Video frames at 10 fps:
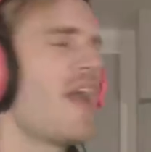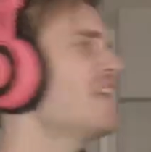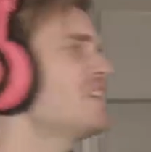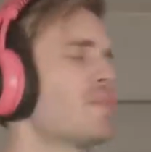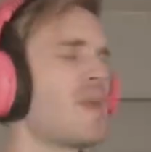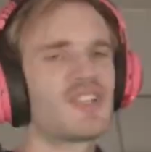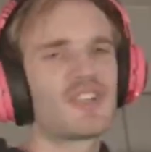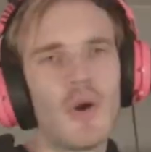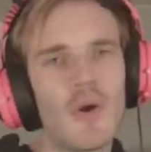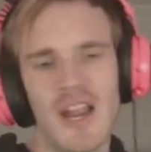SMH
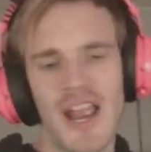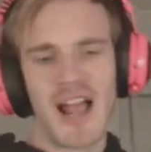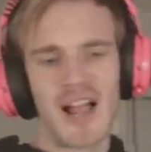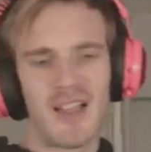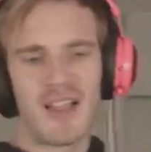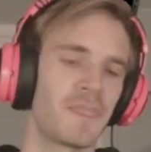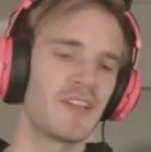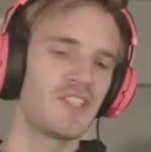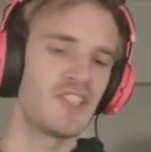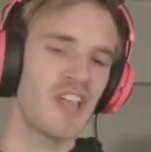L'Oreal.
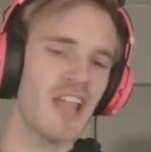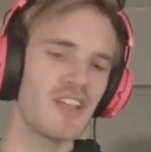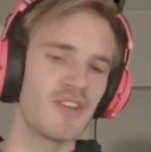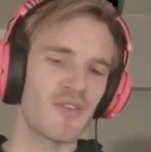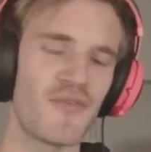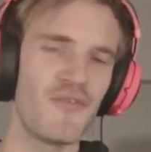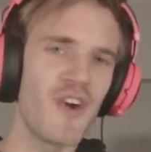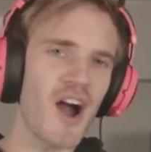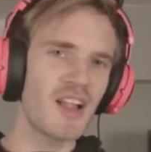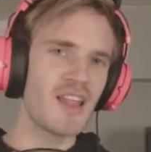Check your
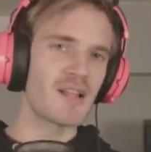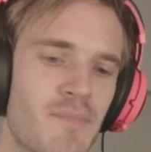f***ing